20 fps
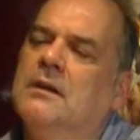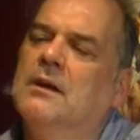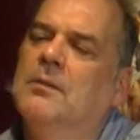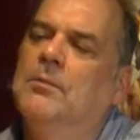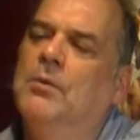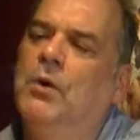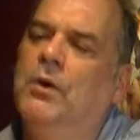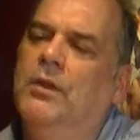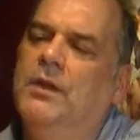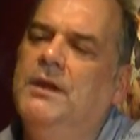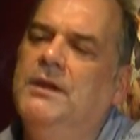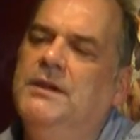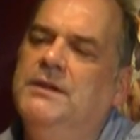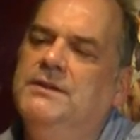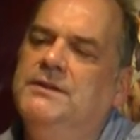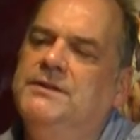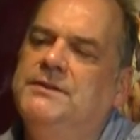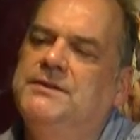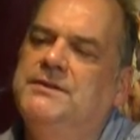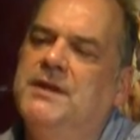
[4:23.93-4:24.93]
I bought
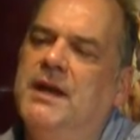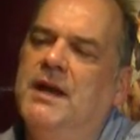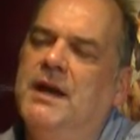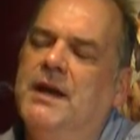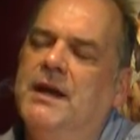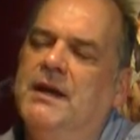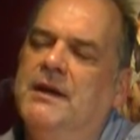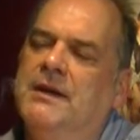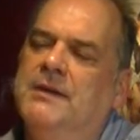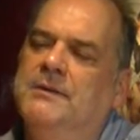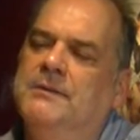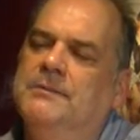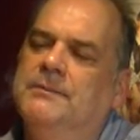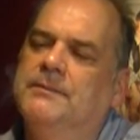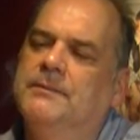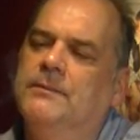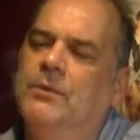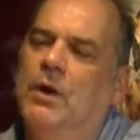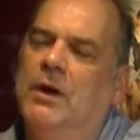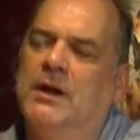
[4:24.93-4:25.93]
these,
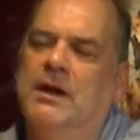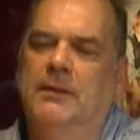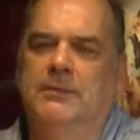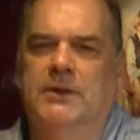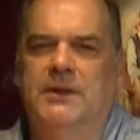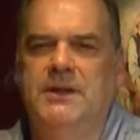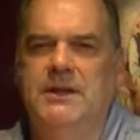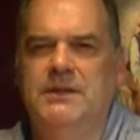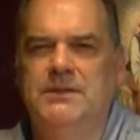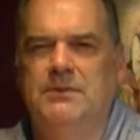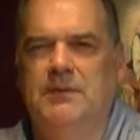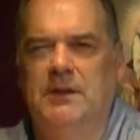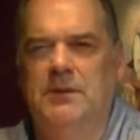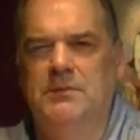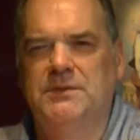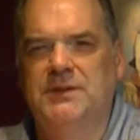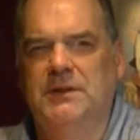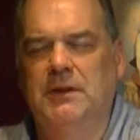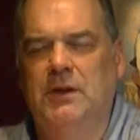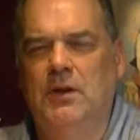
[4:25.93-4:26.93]
bought a couple of these when I
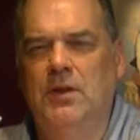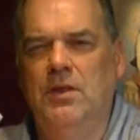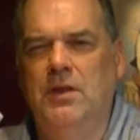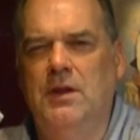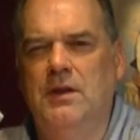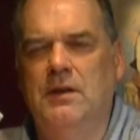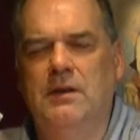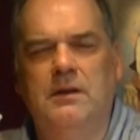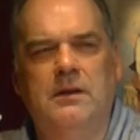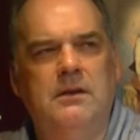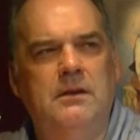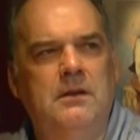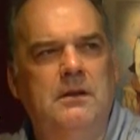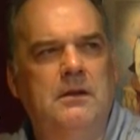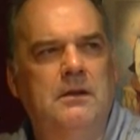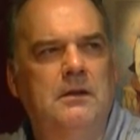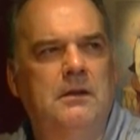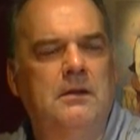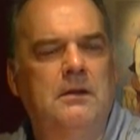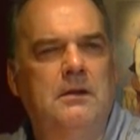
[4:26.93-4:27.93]
was in London.
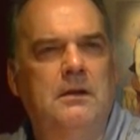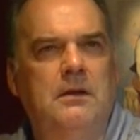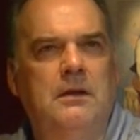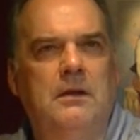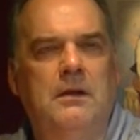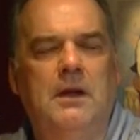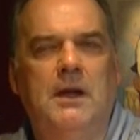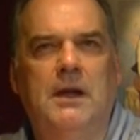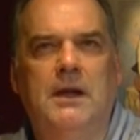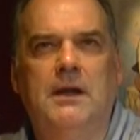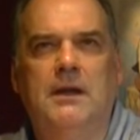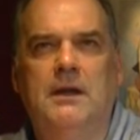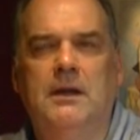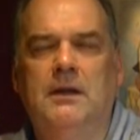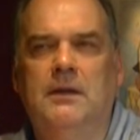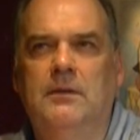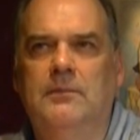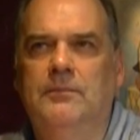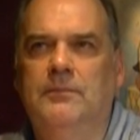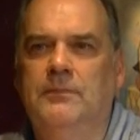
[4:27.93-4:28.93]

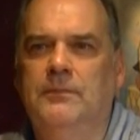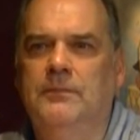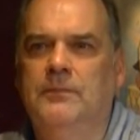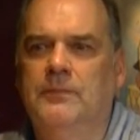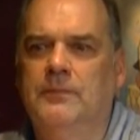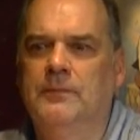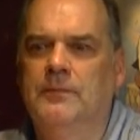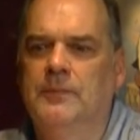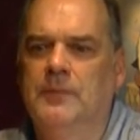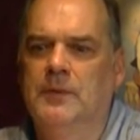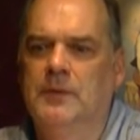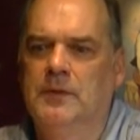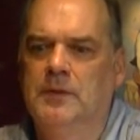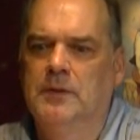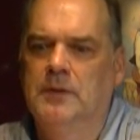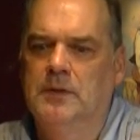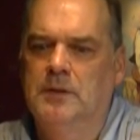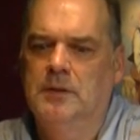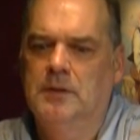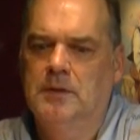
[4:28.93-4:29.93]
Can't
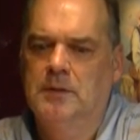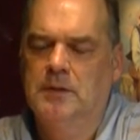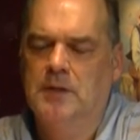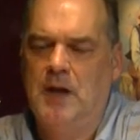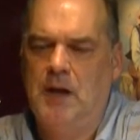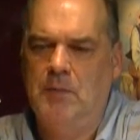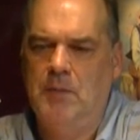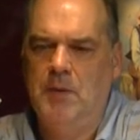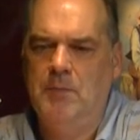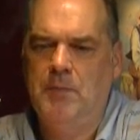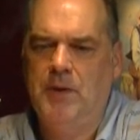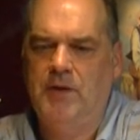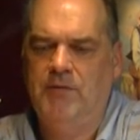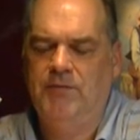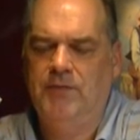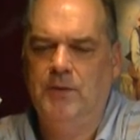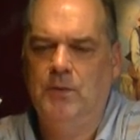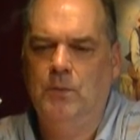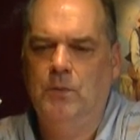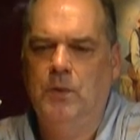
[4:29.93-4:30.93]
remember
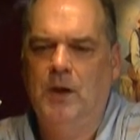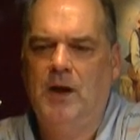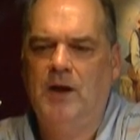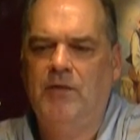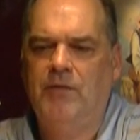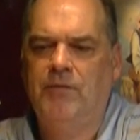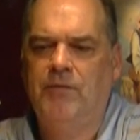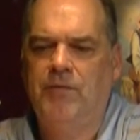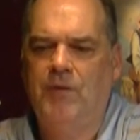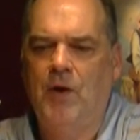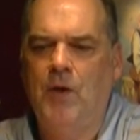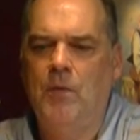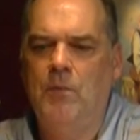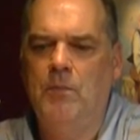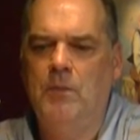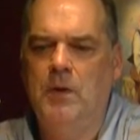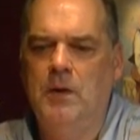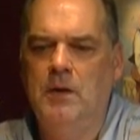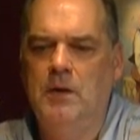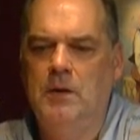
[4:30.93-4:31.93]
if they were
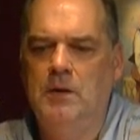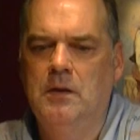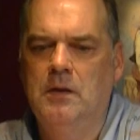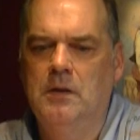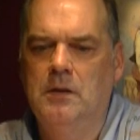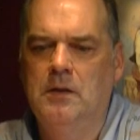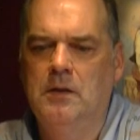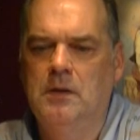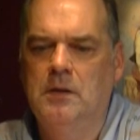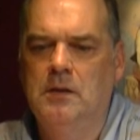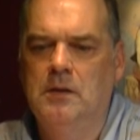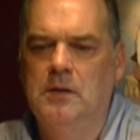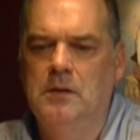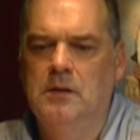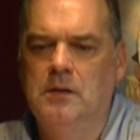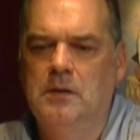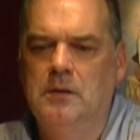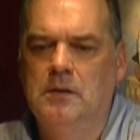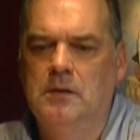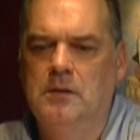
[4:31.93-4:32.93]
from
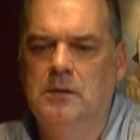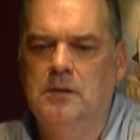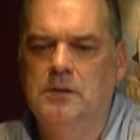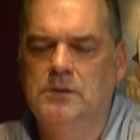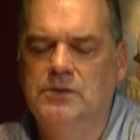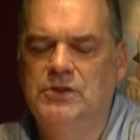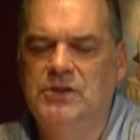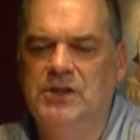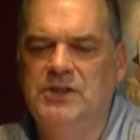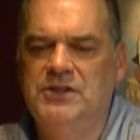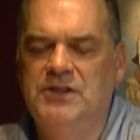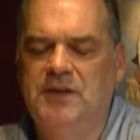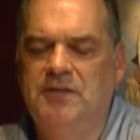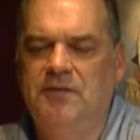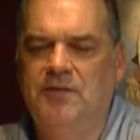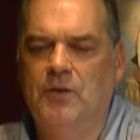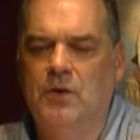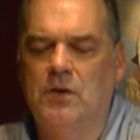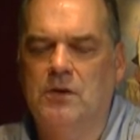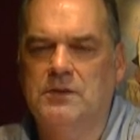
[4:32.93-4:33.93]
JJ
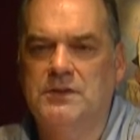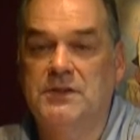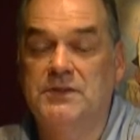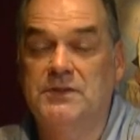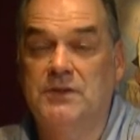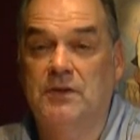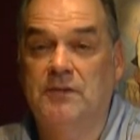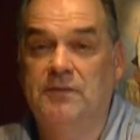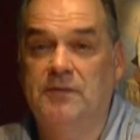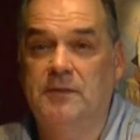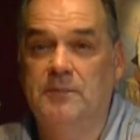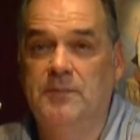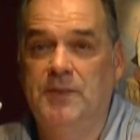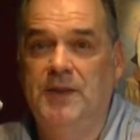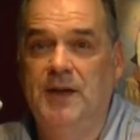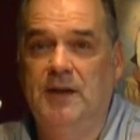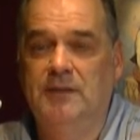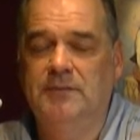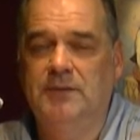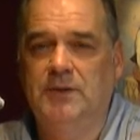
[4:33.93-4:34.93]
Fox's or from
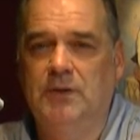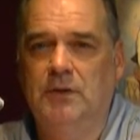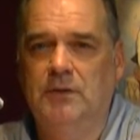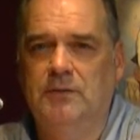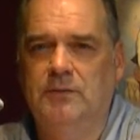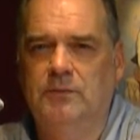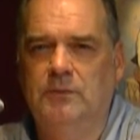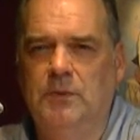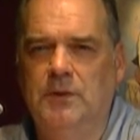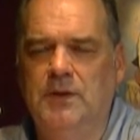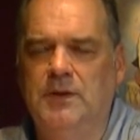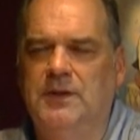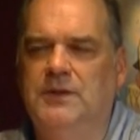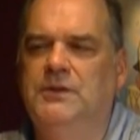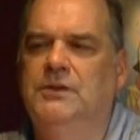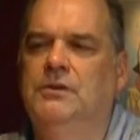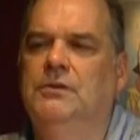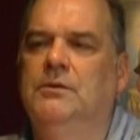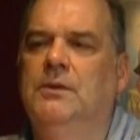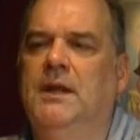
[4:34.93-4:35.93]
Davidoff, one of the
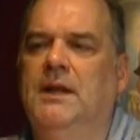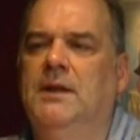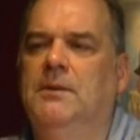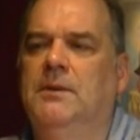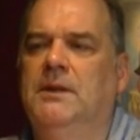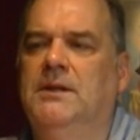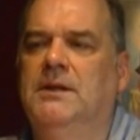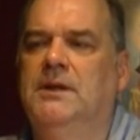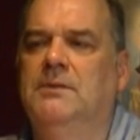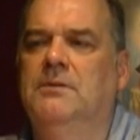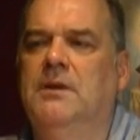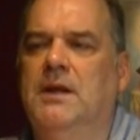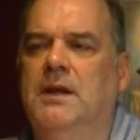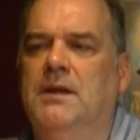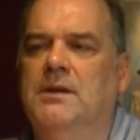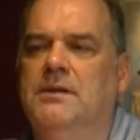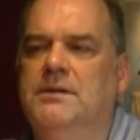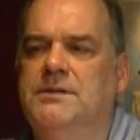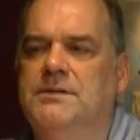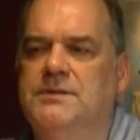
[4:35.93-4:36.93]
two anyway, down
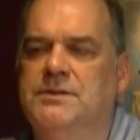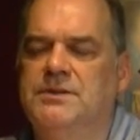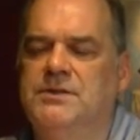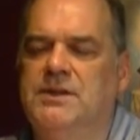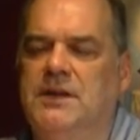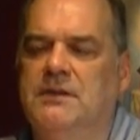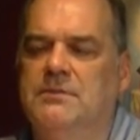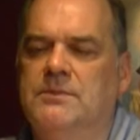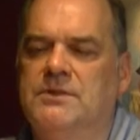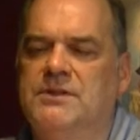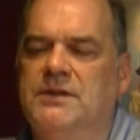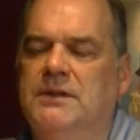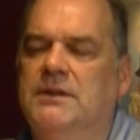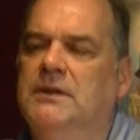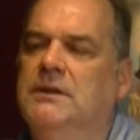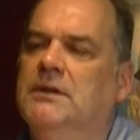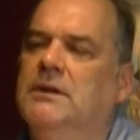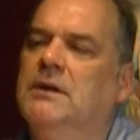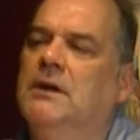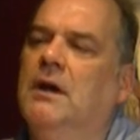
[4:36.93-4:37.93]
there in St James.
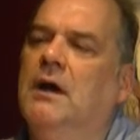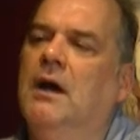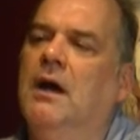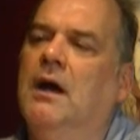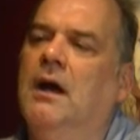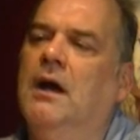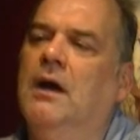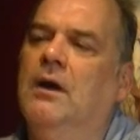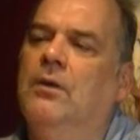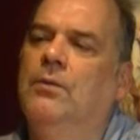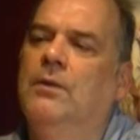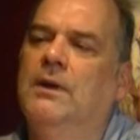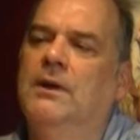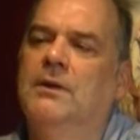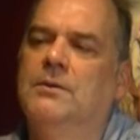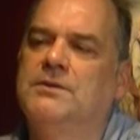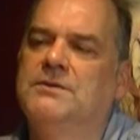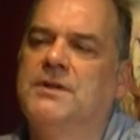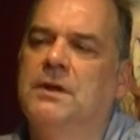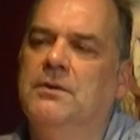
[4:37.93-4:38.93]
While I
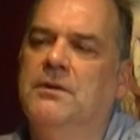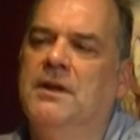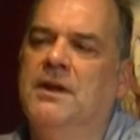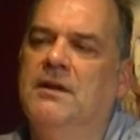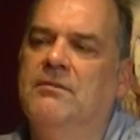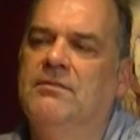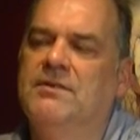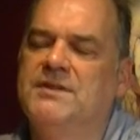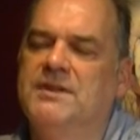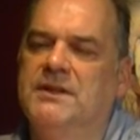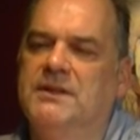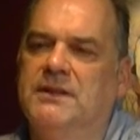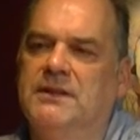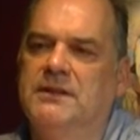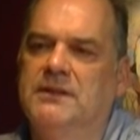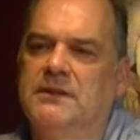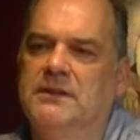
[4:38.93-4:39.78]
was down on a visit